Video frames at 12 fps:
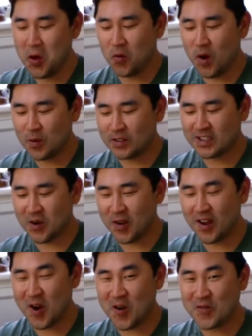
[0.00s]
what was
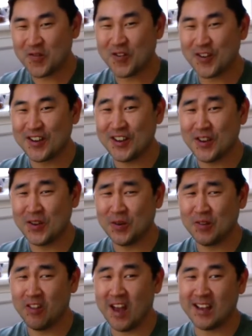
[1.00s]
going on for you
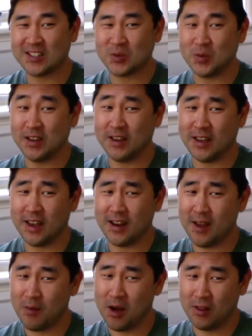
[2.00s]
last week. Again, I
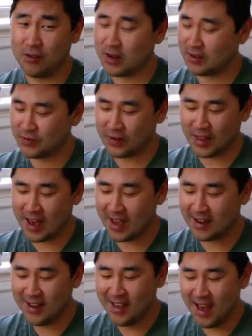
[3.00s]
apologize for
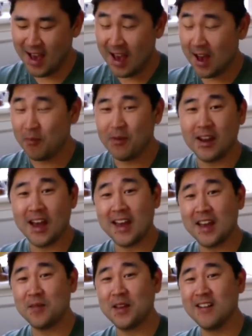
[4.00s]
that. But I
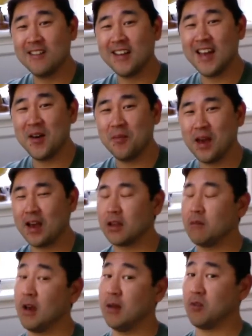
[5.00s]
am here now back
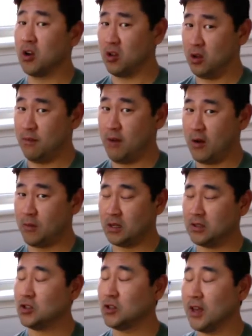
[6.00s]
in my Brooklyn
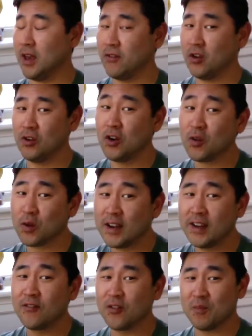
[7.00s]
apartment to give you your
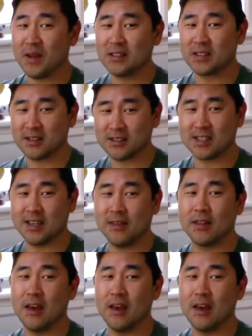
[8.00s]
reading for May 16th